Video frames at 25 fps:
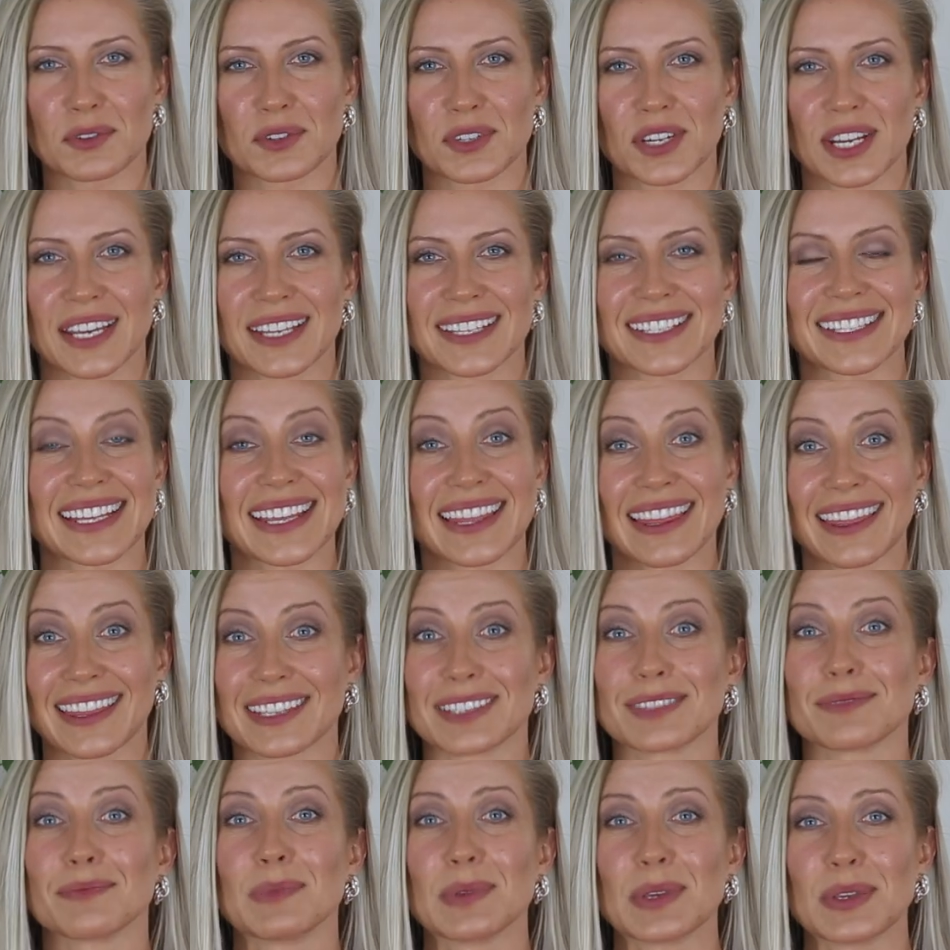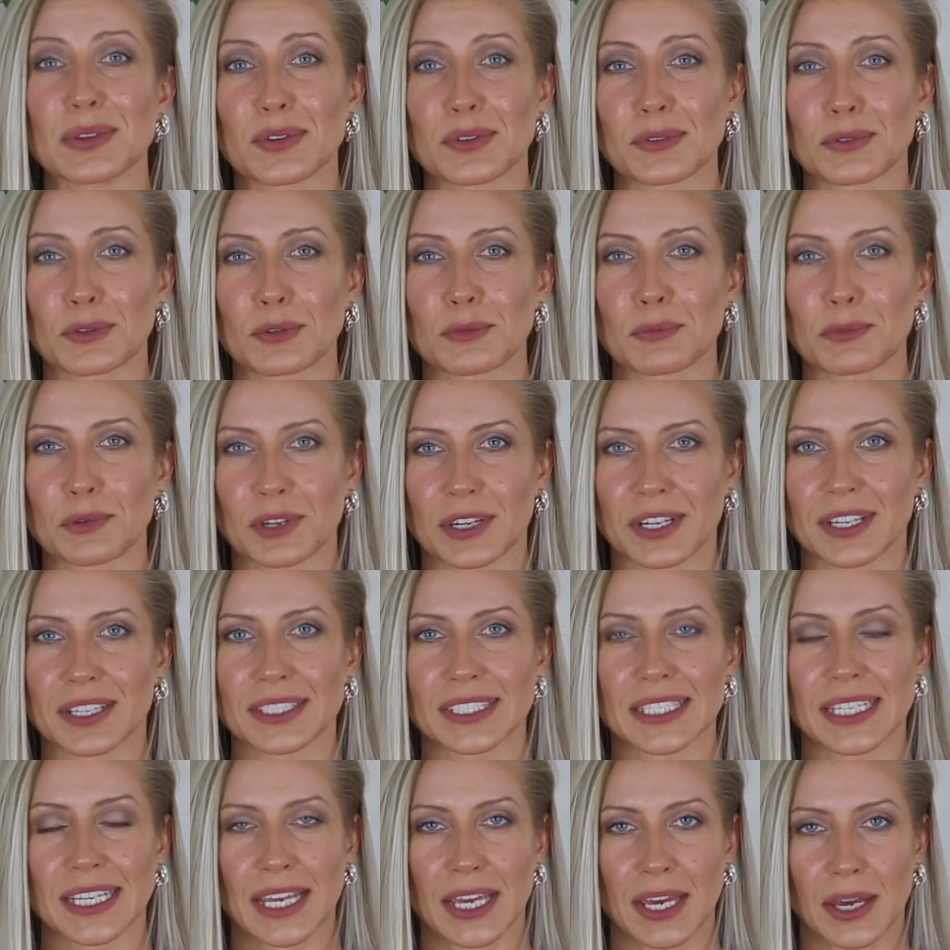dress in this beautiful print